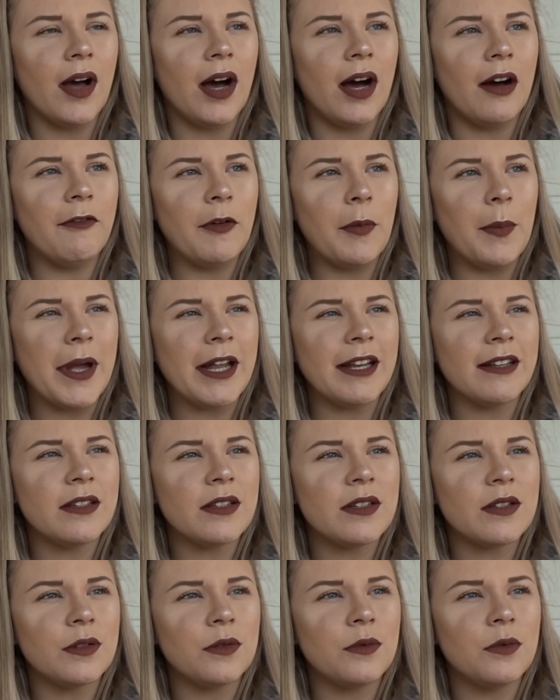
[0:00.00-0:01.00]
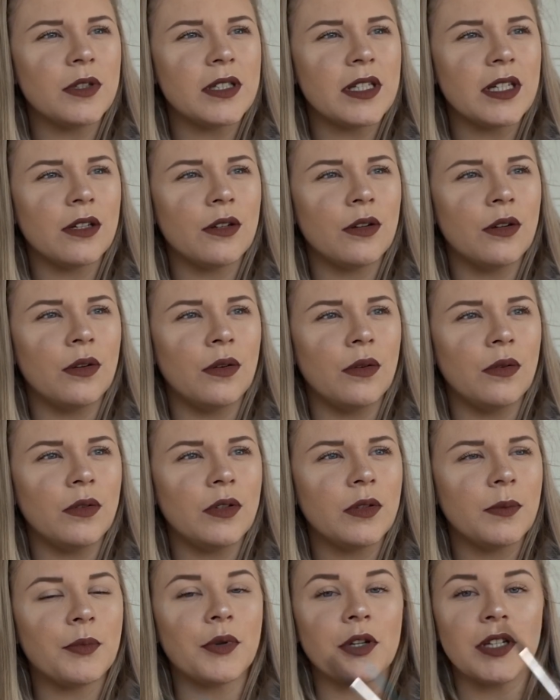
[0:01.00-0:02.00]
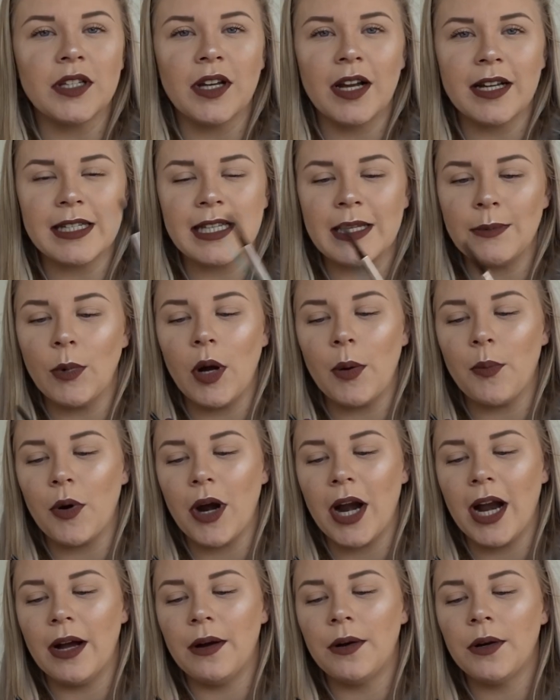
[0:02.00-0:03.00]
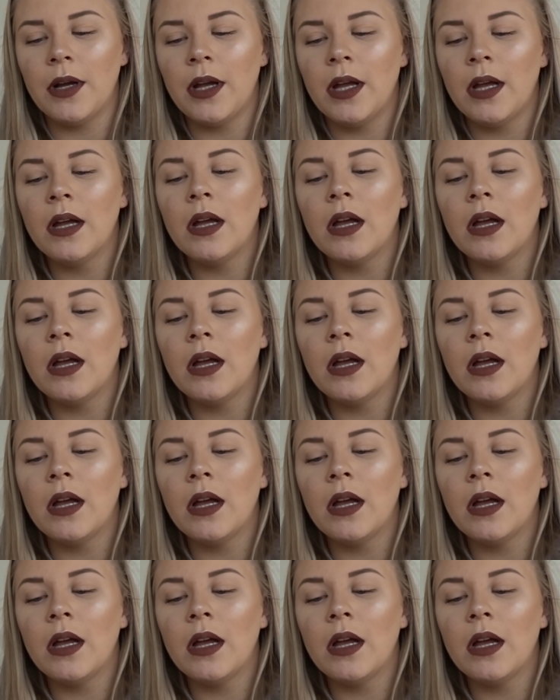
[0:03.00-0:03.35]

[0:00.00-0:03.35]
other pencil. What's it called? Precisely My Brow.